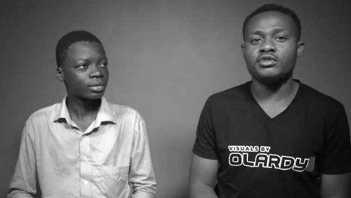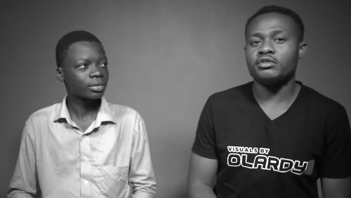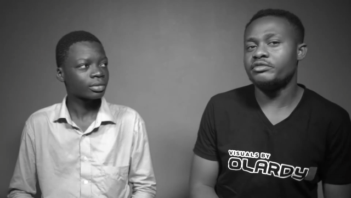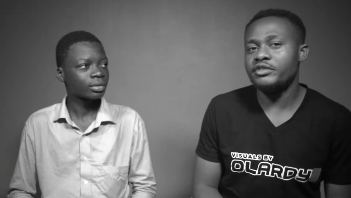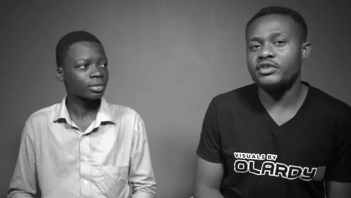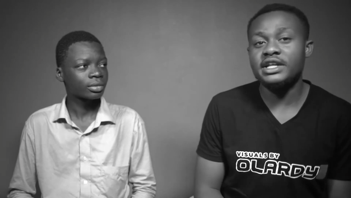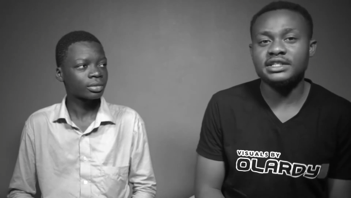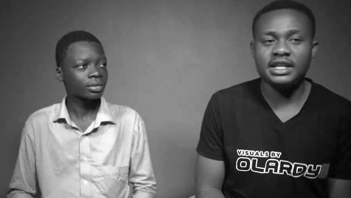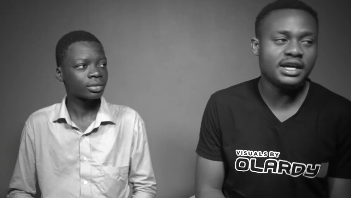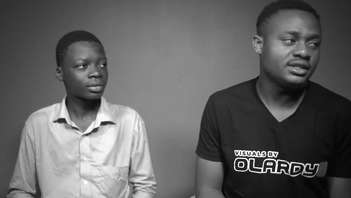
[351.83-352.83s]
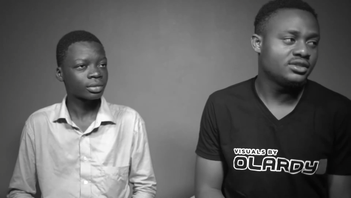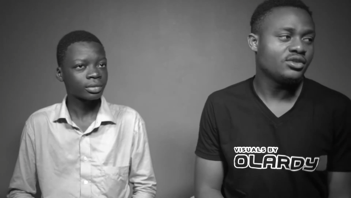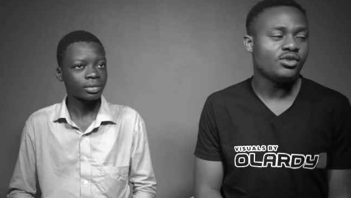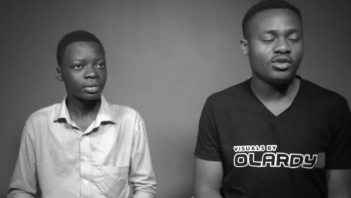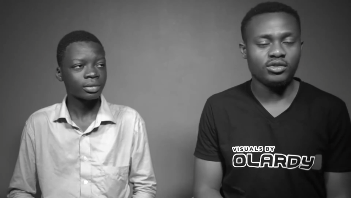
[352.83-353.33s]
Speaker 1: your favorite
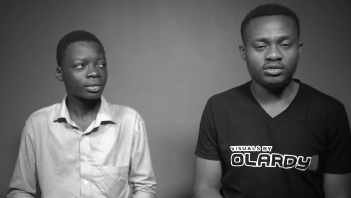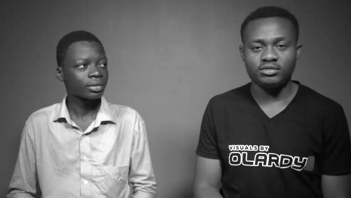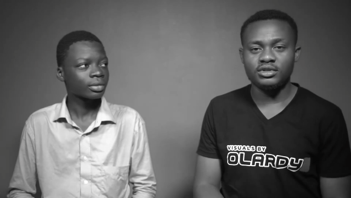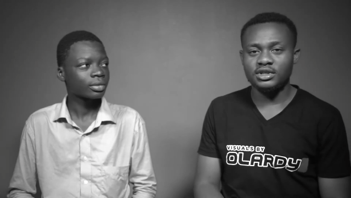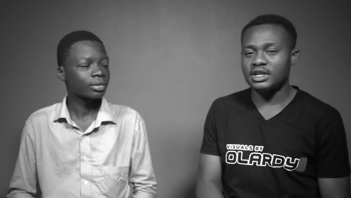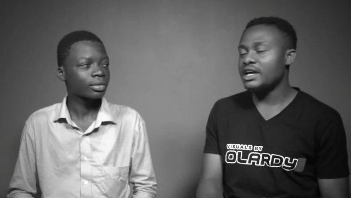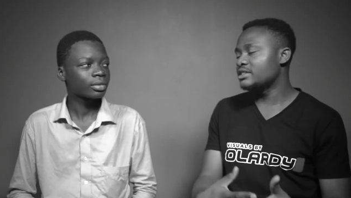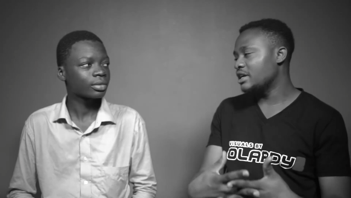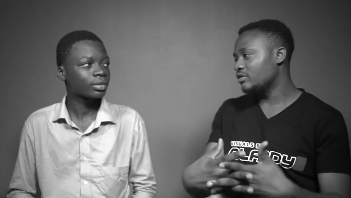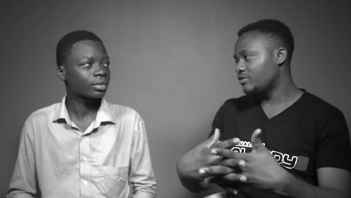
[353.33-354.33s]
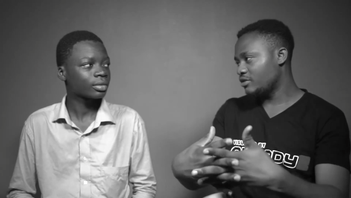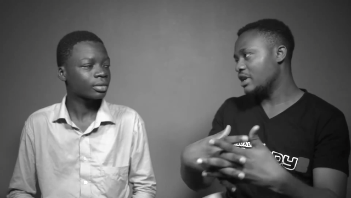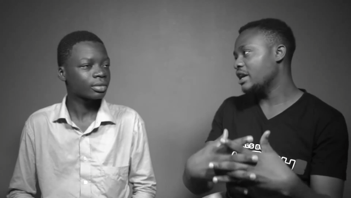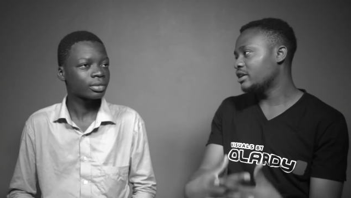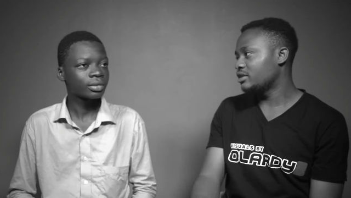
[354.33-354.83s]
clients or clients that you feel
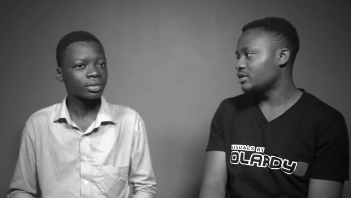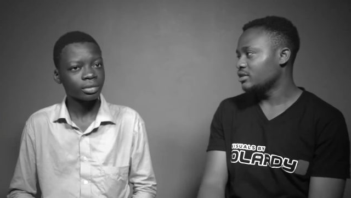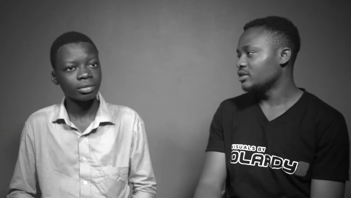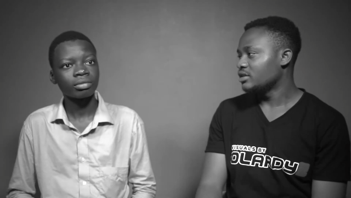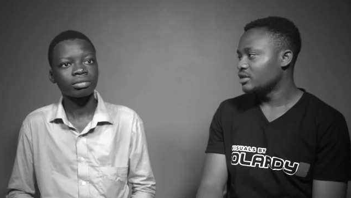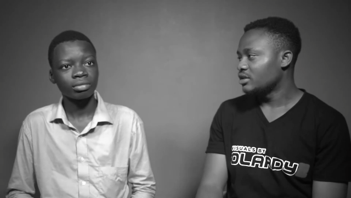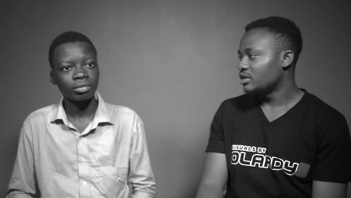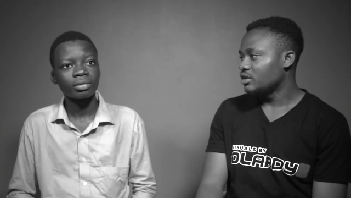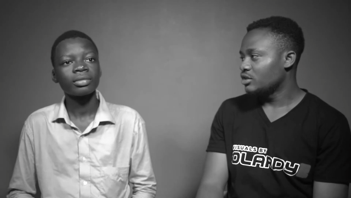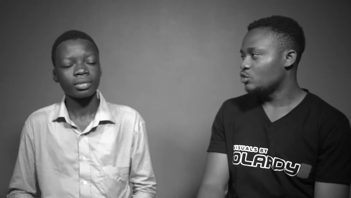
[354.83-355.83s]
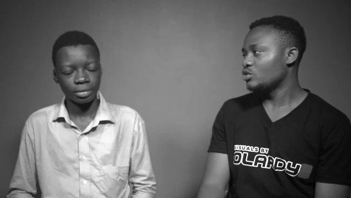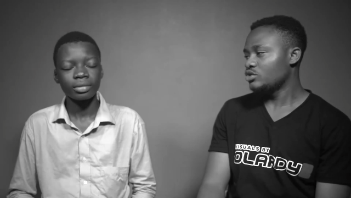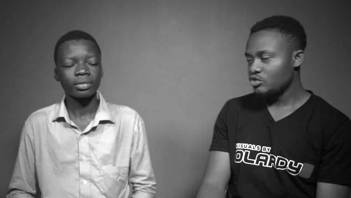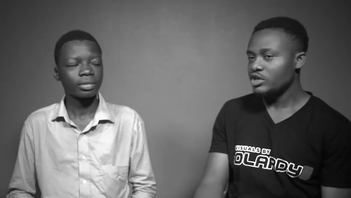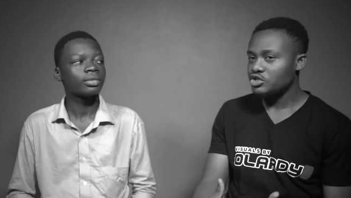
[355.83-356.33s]
like it
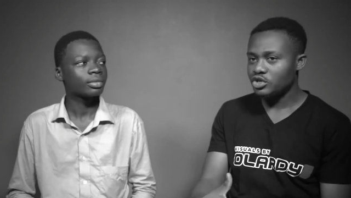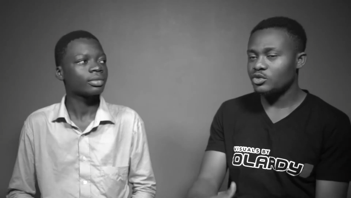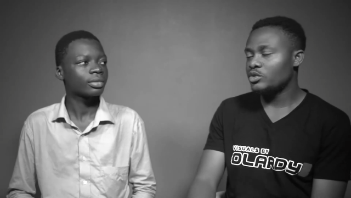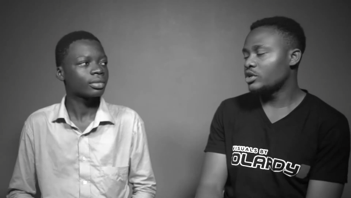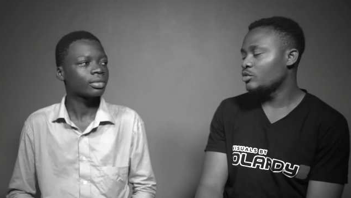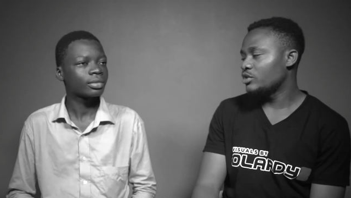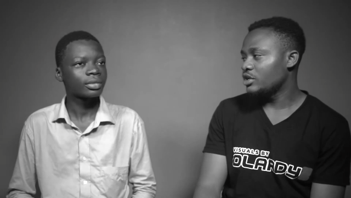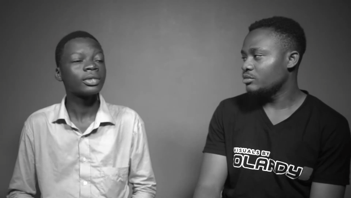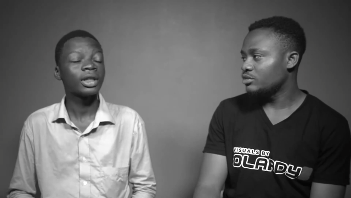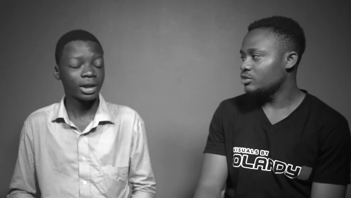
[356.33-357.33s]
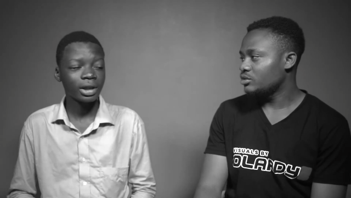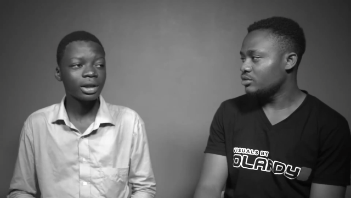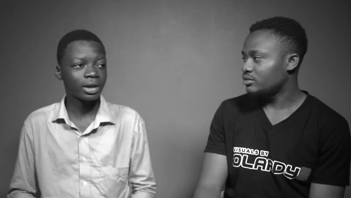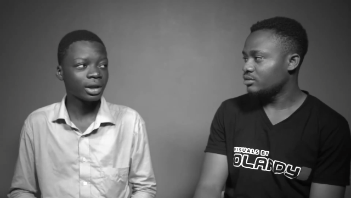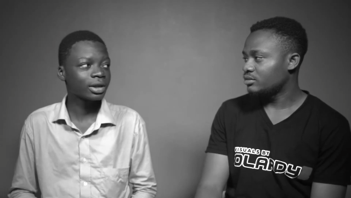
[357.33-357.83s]
was you enjoyed working with them? You?
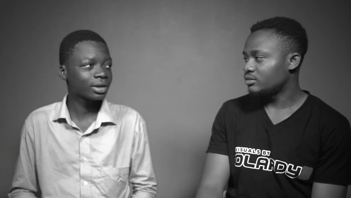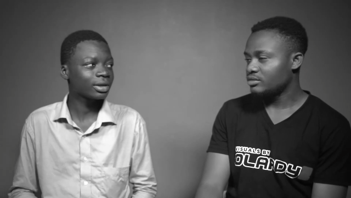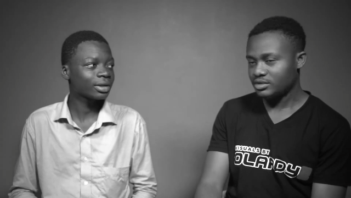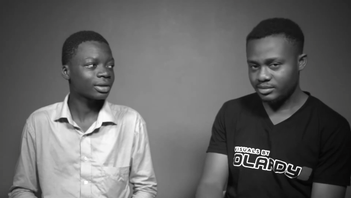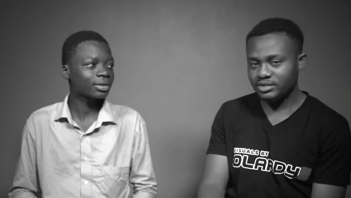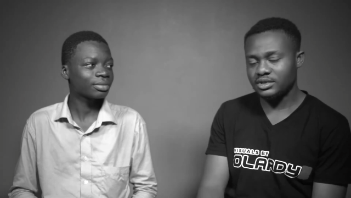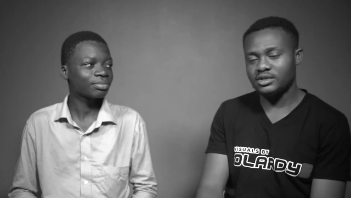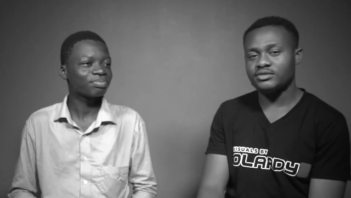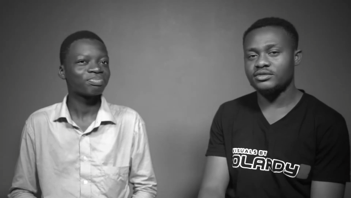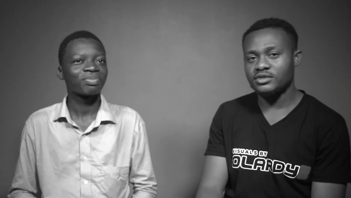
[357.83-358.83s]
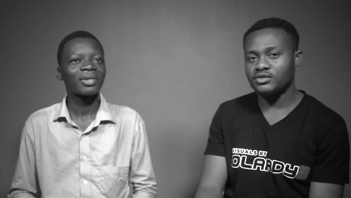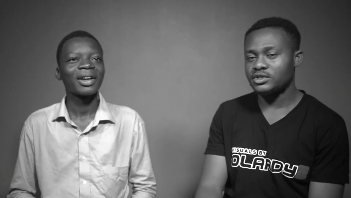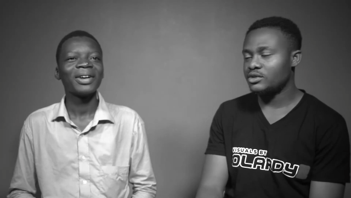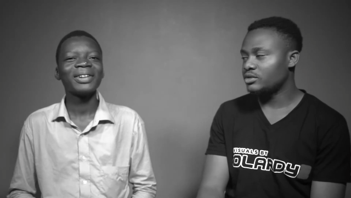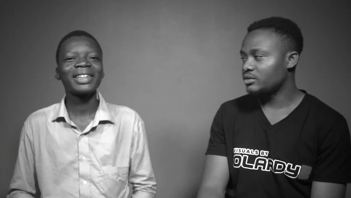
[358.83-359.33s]
Speaker 2: Yes. Give give
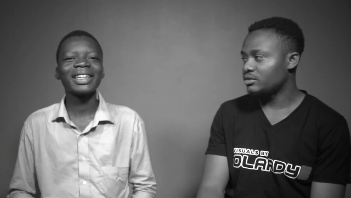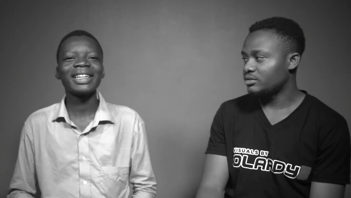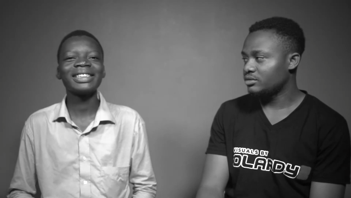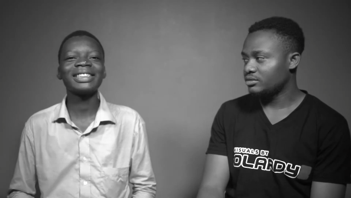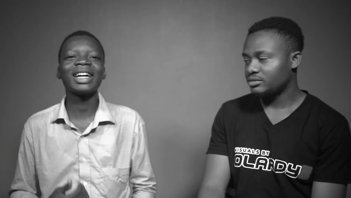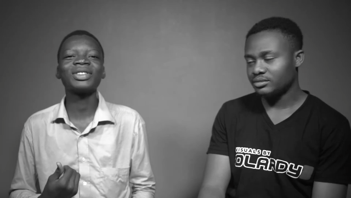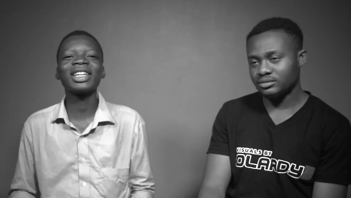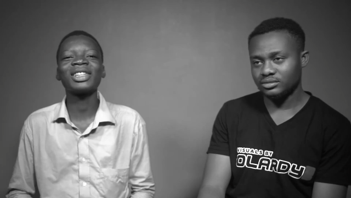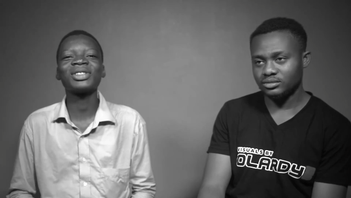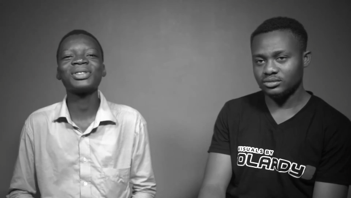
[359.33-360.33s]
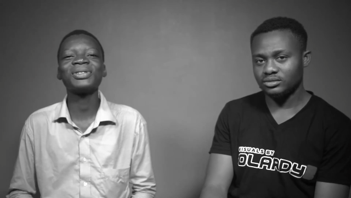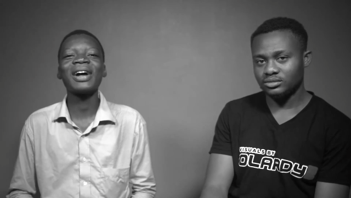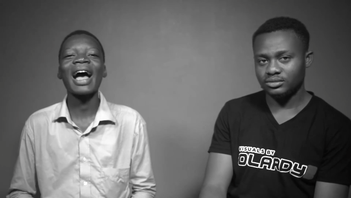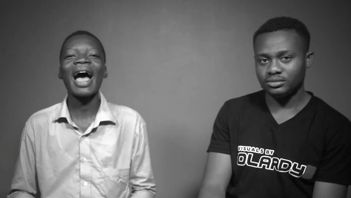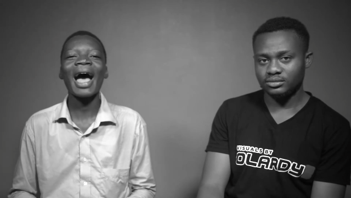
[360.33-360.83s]
a shout. Out. Okay, shout out
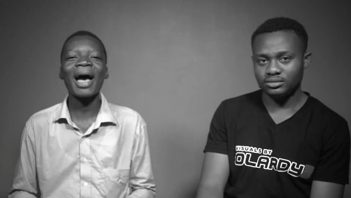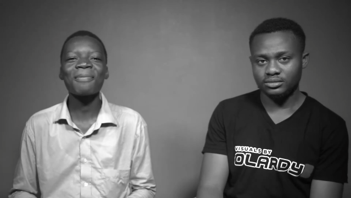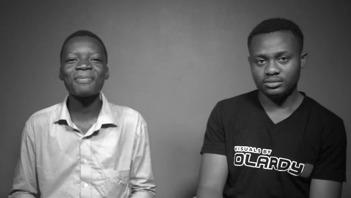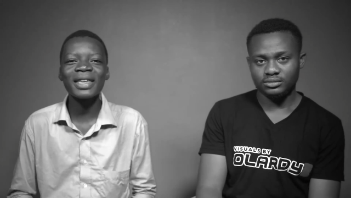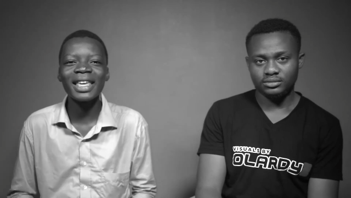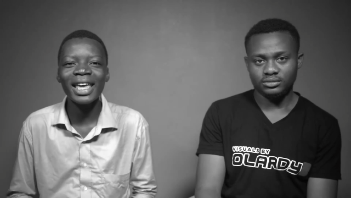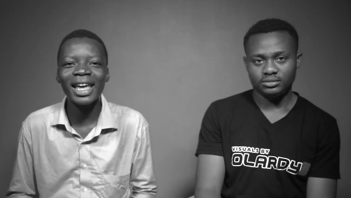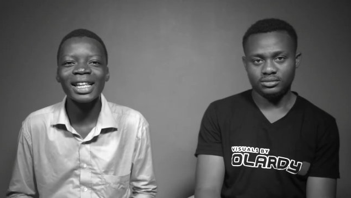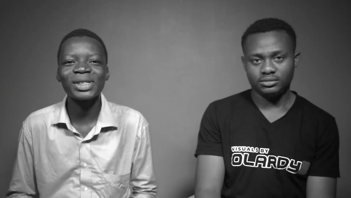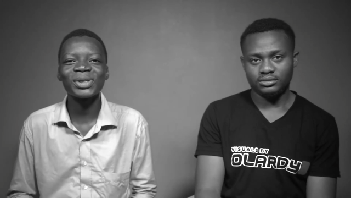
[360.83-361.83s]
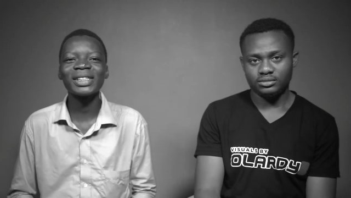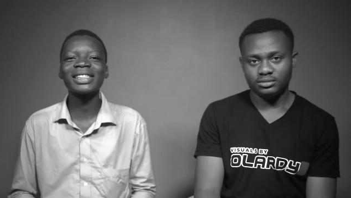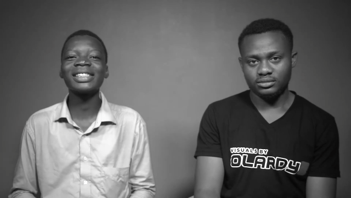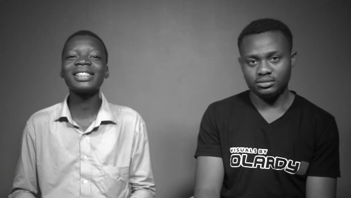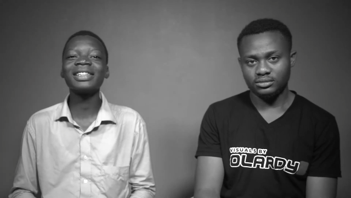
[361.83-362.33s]
to Abike twenty
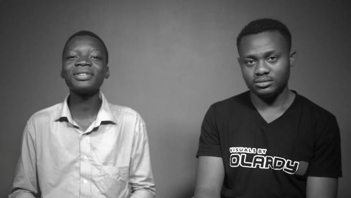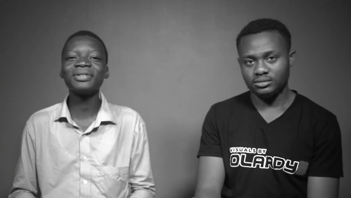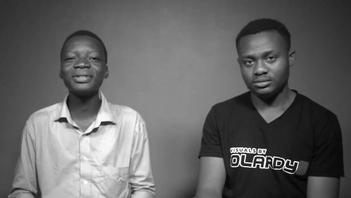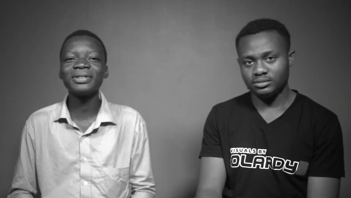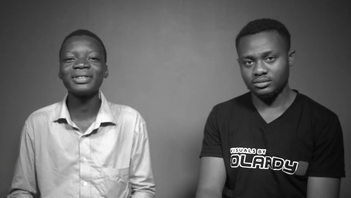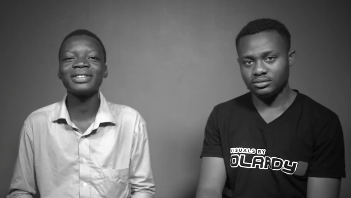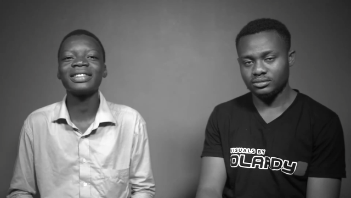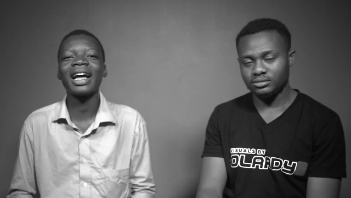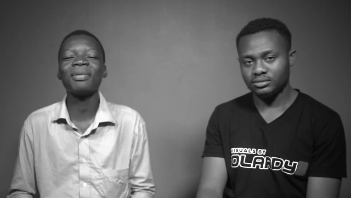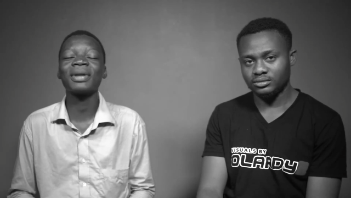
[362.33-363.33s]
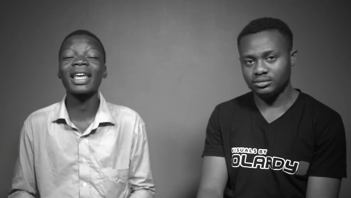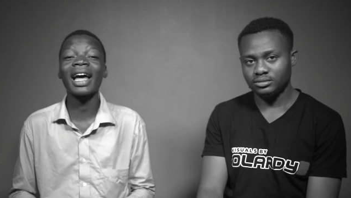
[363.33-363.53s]
seven Abike